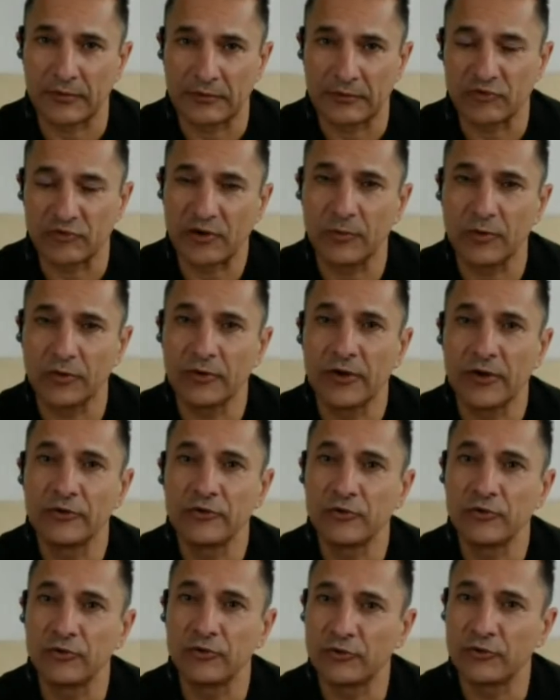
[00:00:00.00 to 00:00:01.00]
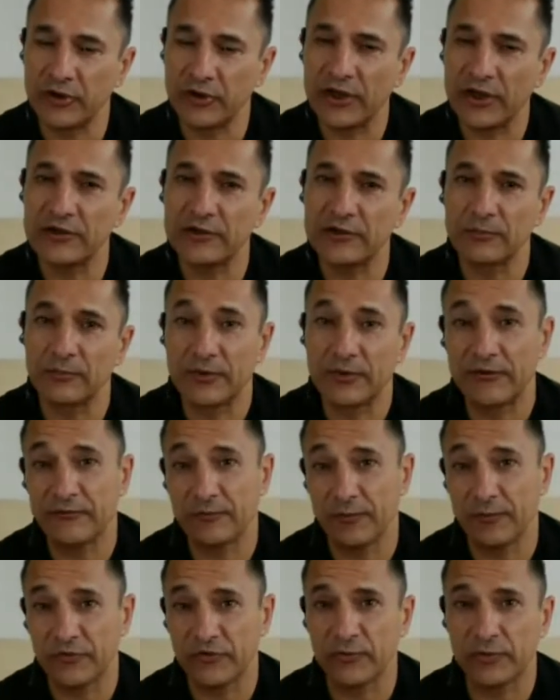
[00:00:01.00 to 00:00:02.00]
trouble to create,
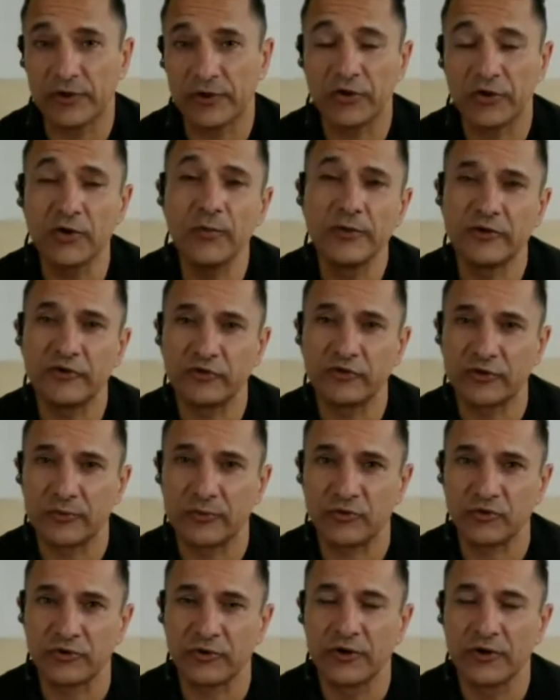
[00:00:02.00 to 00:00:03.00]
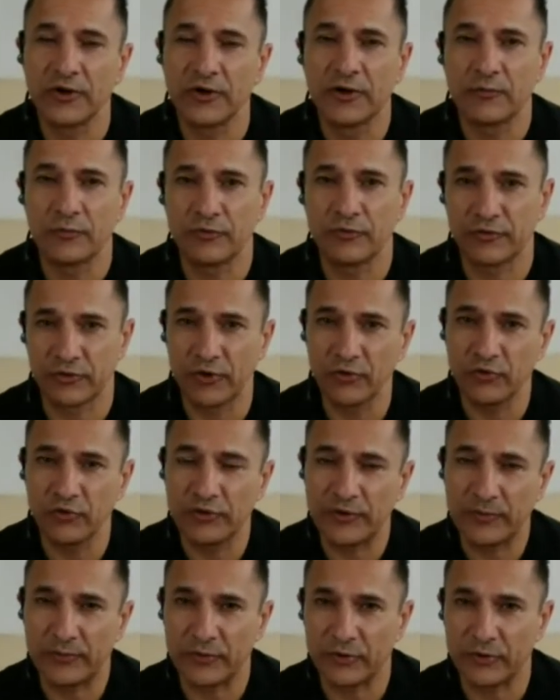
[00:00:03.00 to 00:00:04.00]
if possible, a human description which goes
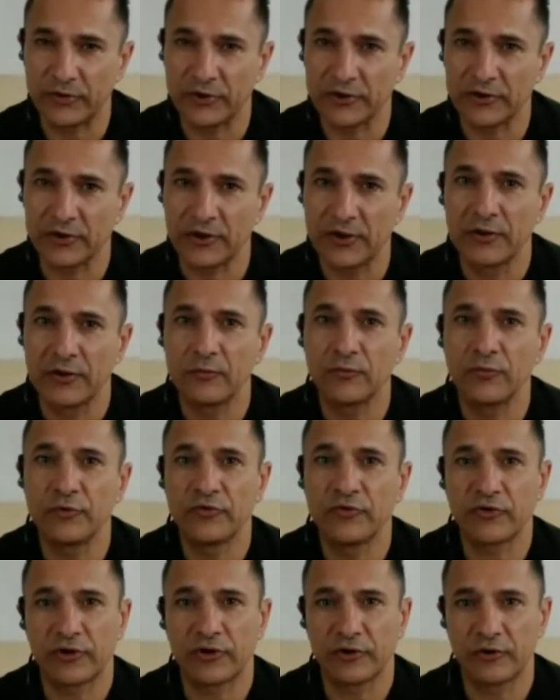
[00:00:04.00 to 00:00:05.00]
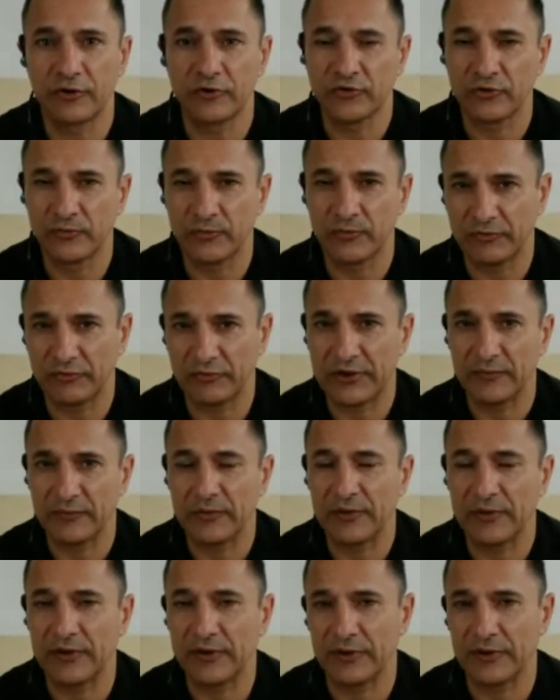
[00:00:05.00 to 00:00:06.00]
with the product, which can also be read
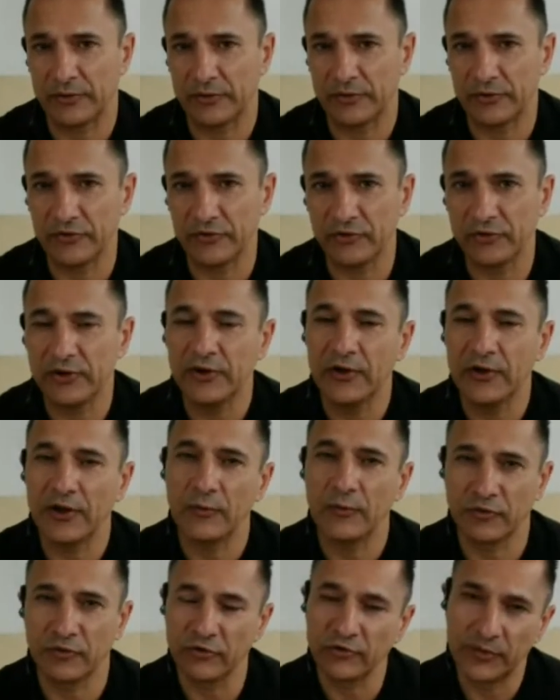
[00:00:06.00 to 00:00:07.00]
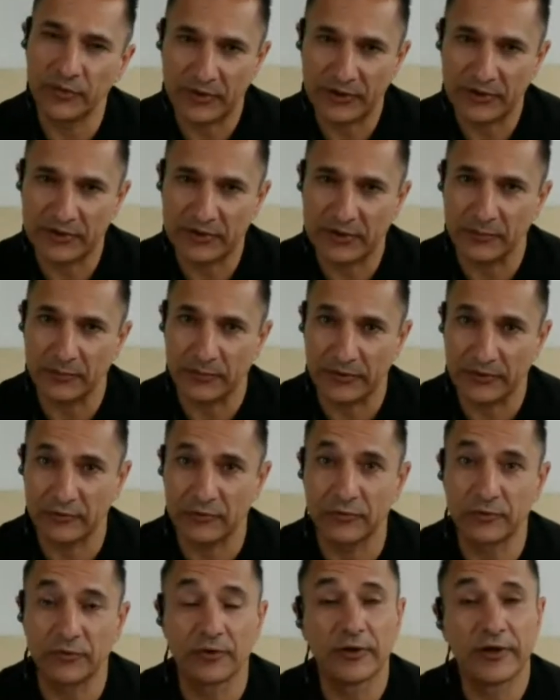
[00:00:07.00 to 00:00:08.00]
by a person, which also be picked up
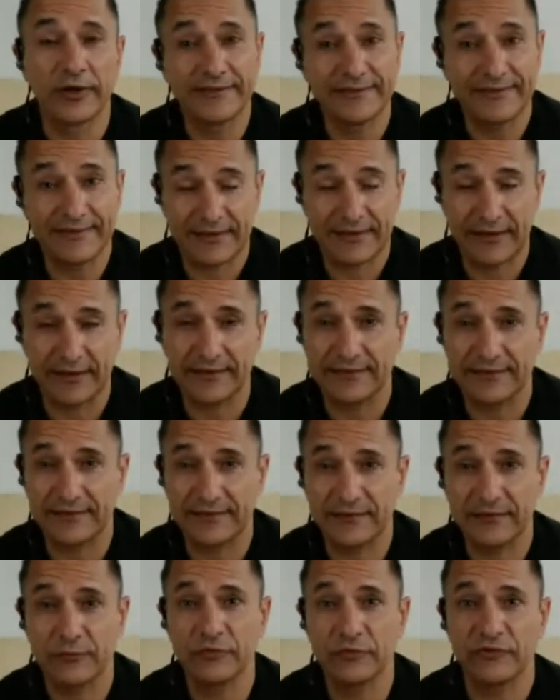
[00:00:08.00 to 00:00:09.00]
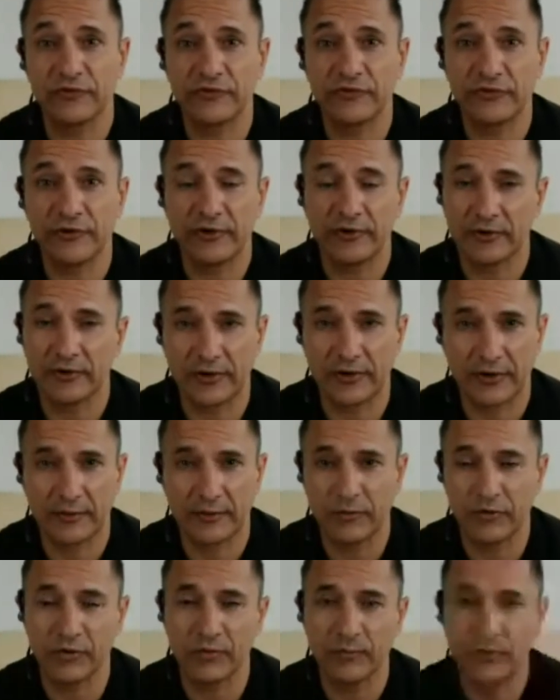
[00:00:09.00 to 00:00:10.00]
by Google as text, which is
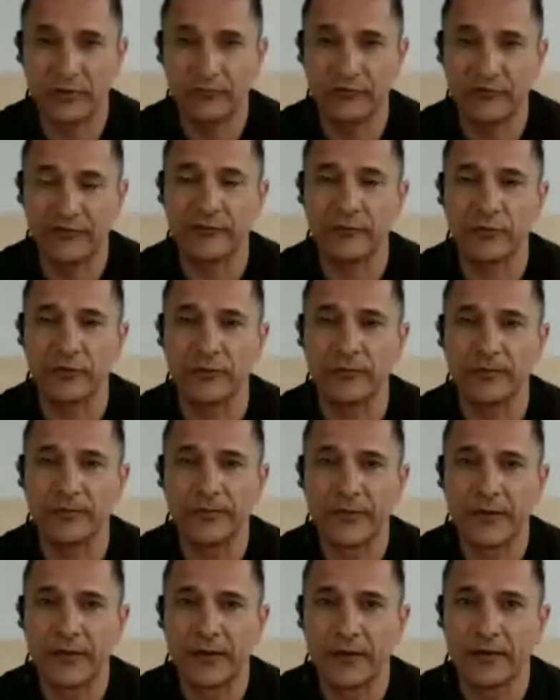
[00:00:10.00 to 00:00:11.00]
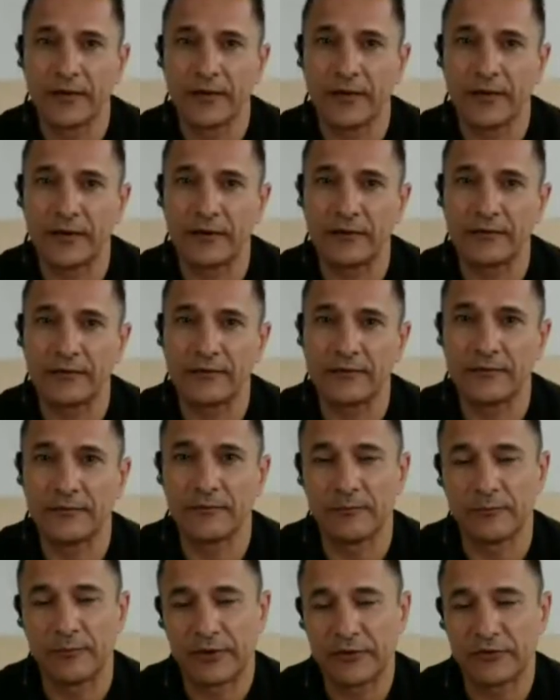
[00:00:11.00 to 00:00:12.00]
human visible. And
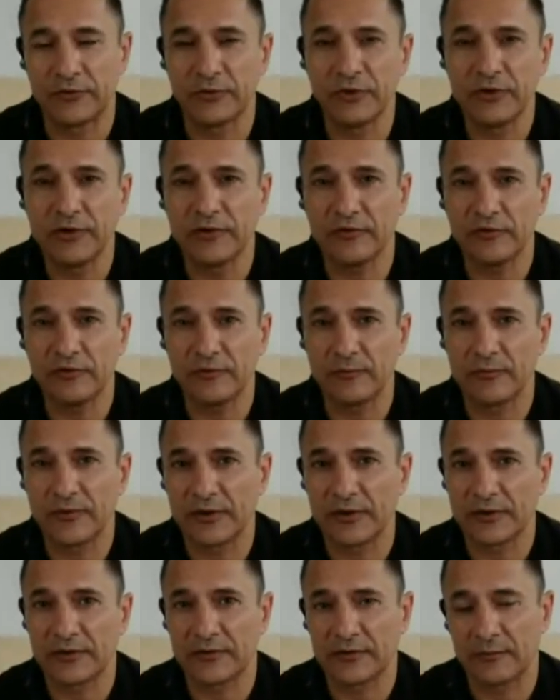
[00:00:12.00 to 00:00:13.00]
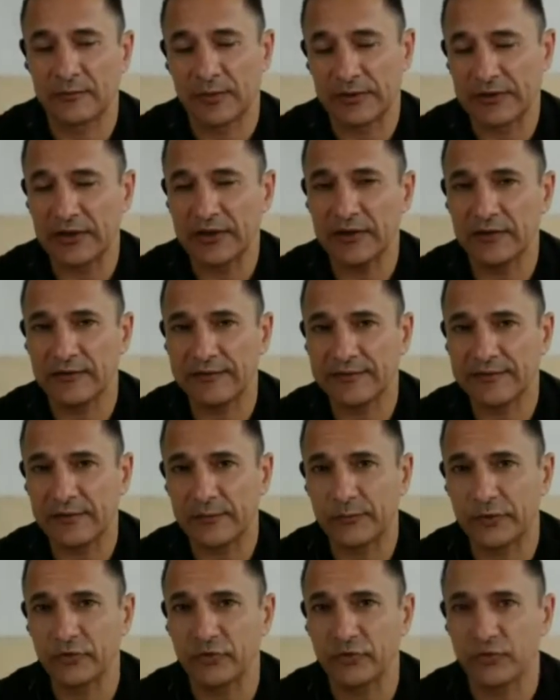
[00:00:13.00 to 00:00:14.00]
by doing that, by taking this
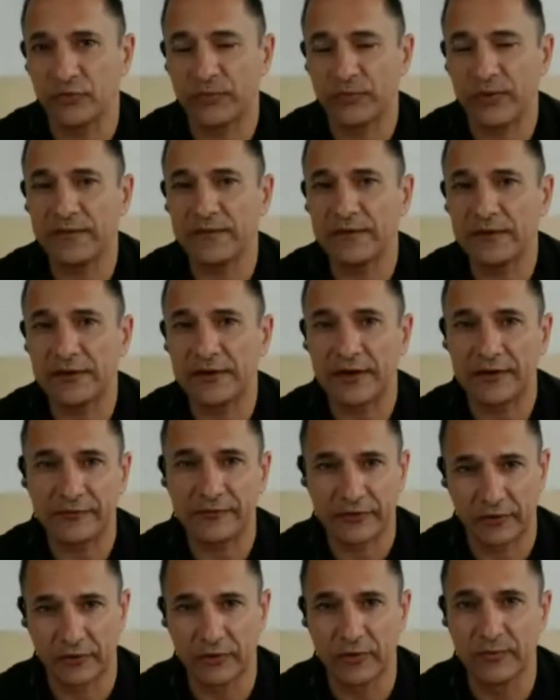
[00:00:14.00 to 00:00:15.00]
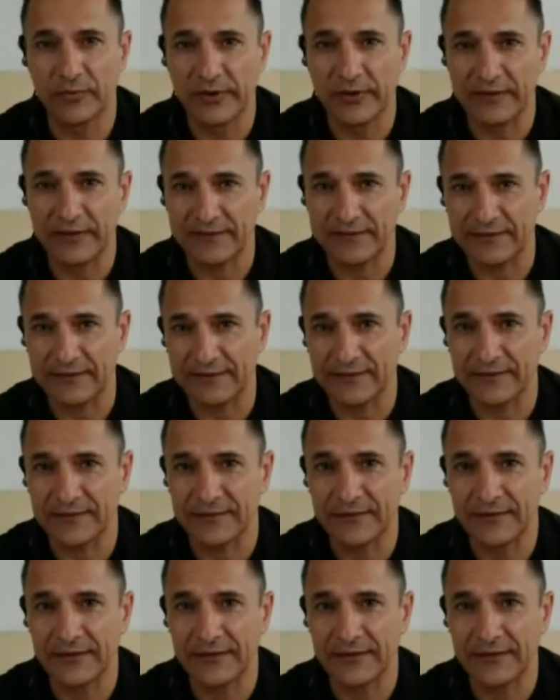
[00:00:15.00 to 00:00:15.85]
approach, we basically cover all bases.